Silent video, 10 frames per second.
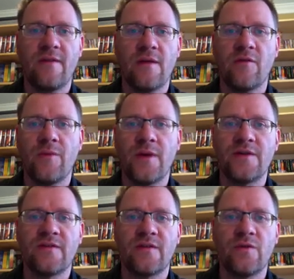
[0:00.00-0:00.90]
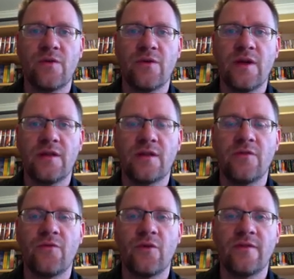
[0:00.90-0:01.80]
That's on pages 238 to
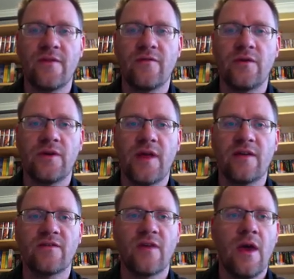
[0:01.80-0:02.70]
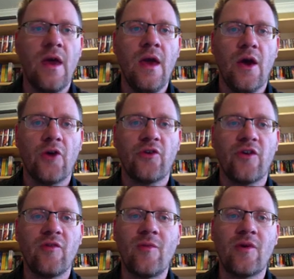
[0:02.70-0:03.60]
247 in your text. Our
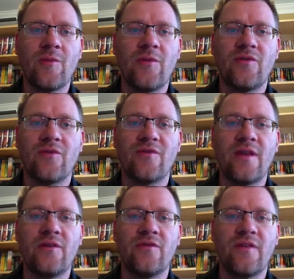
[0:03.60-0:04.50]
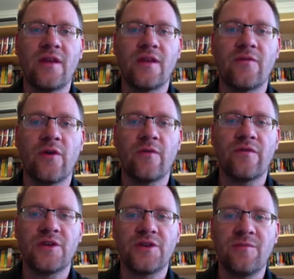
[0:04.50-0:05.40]
curriculum outcome is to extend understanding of curve
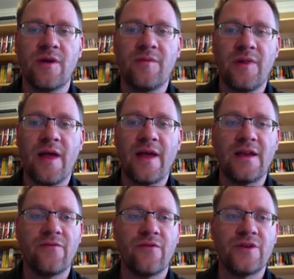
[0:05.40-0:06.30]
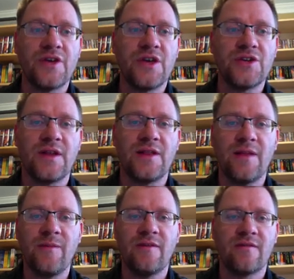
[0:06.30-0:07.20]
sketching by applying differentiation and
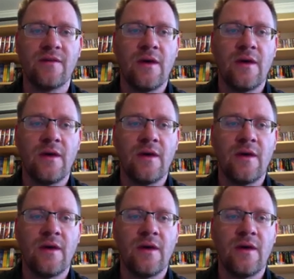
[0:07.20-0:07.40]
limits.